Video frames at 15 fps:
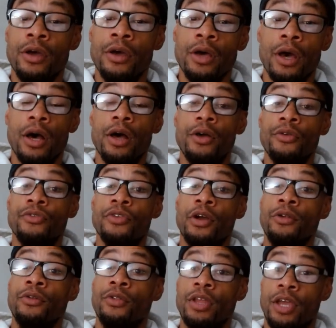uh,
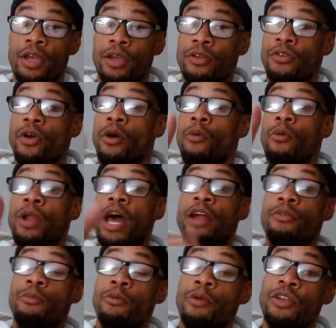certain things when I
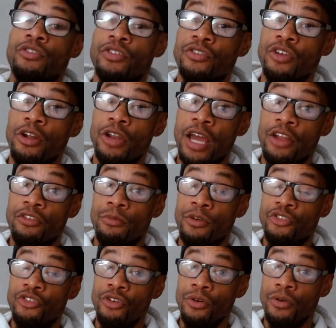reached a certain age of
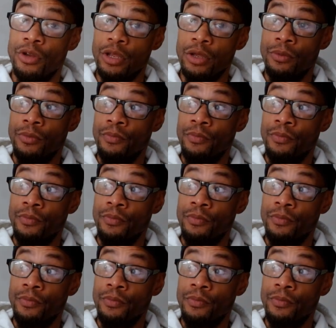maturity.